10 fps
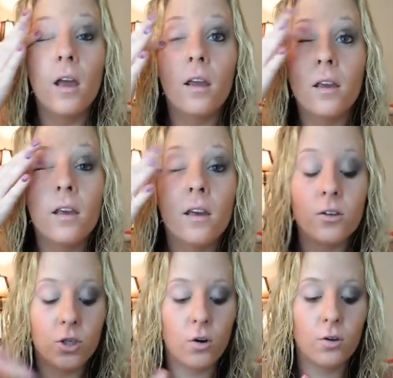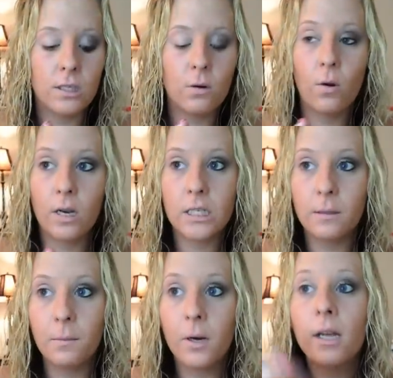And you're also going to
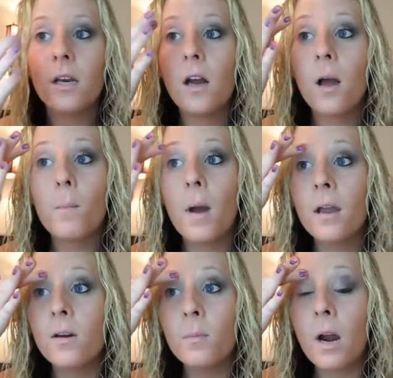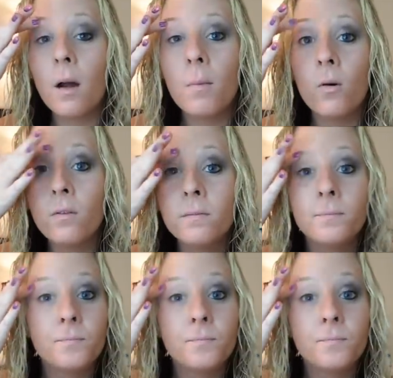be putting it up by your brow bone.